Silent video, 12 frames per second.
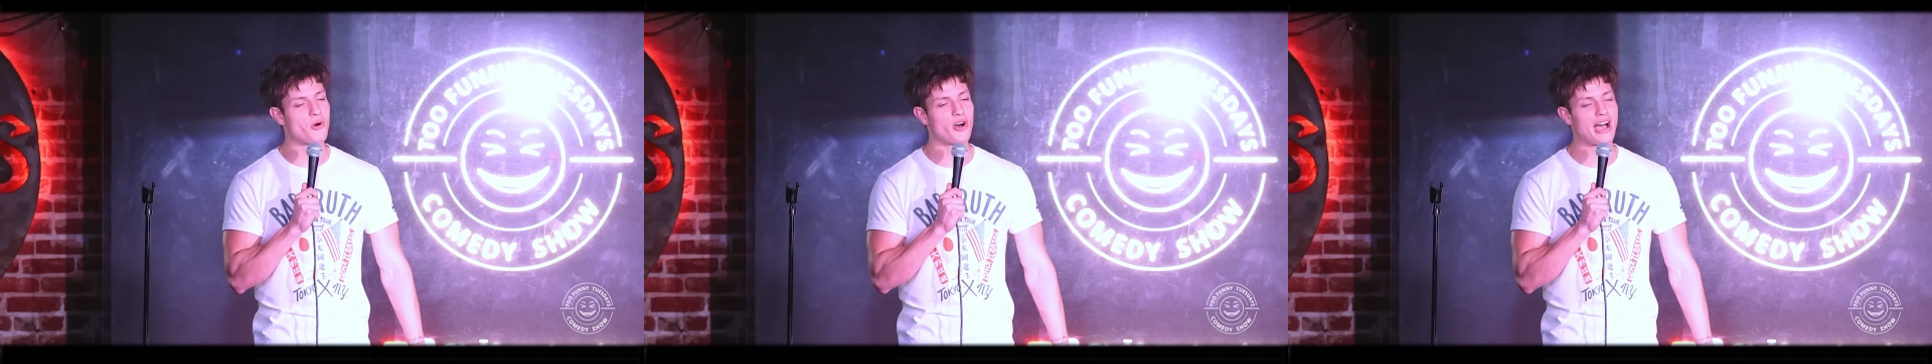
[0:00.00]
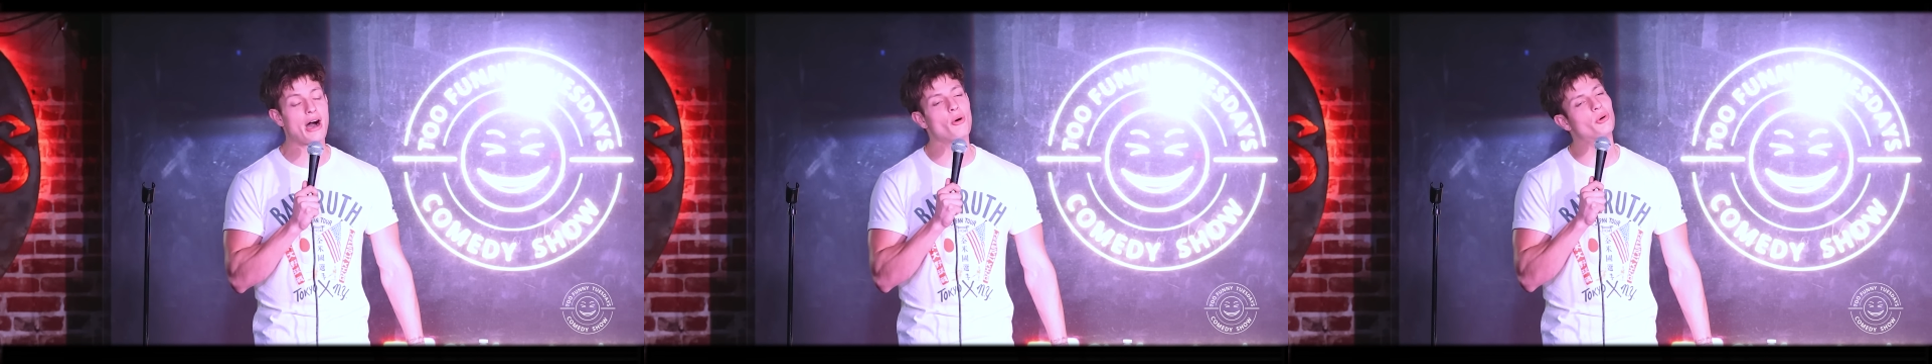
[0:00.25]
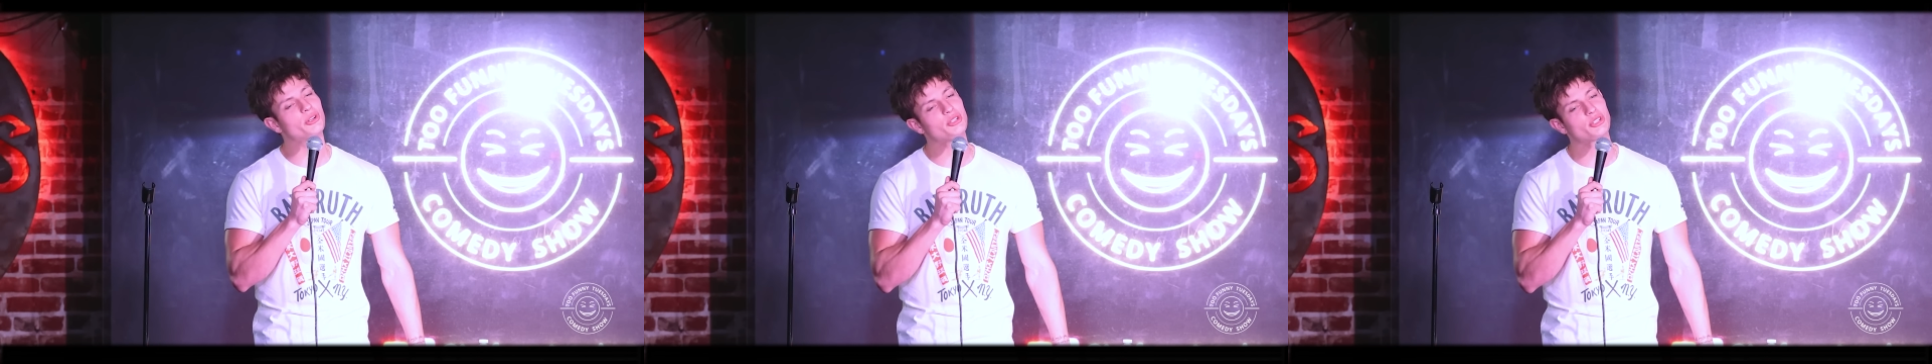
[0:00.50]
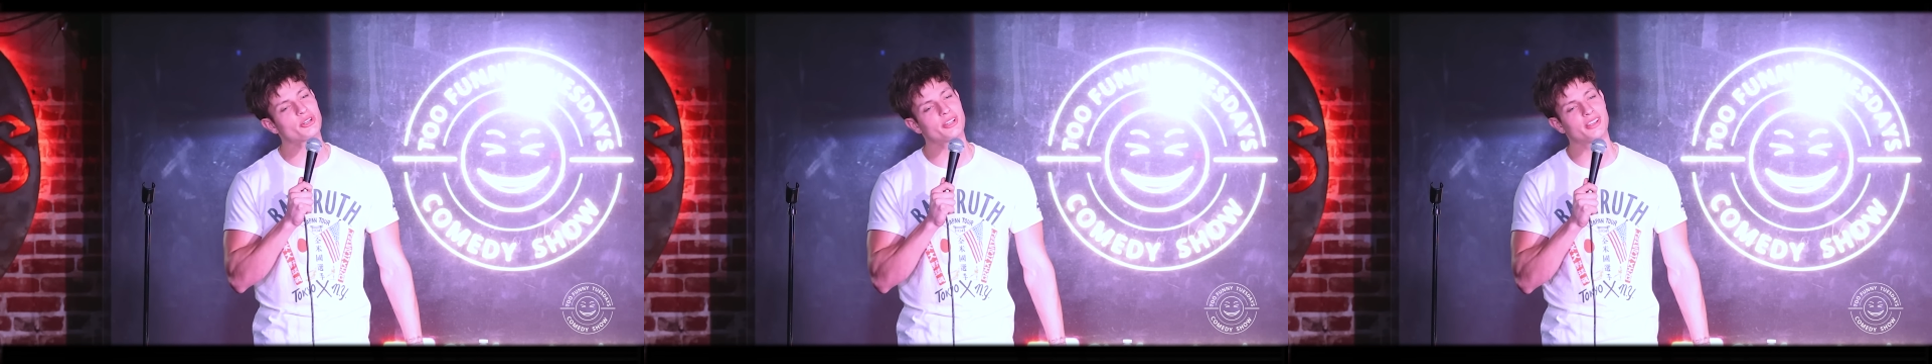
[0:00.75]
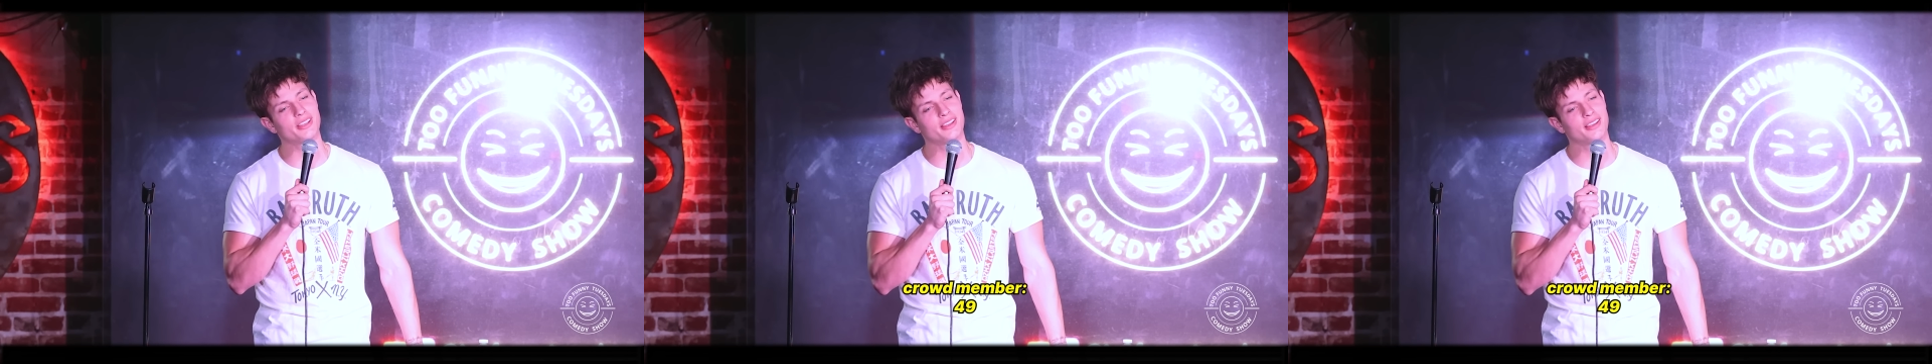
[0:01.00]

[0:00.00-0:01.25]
old are you turning?